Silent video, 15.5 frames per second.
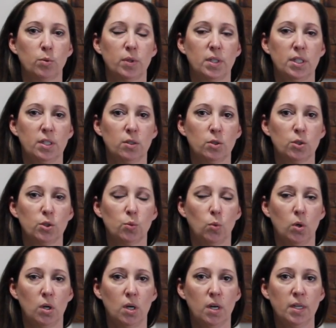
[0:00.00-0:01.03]
with Teal
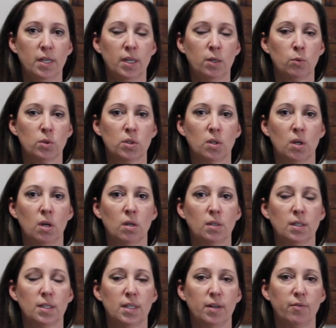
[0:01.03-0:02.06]
Swan, and it was on
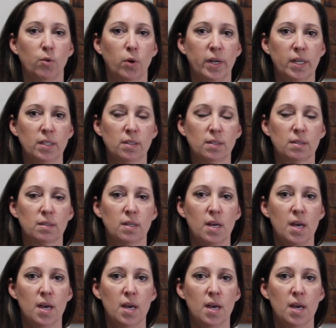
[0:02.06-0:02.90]
clairvoyance.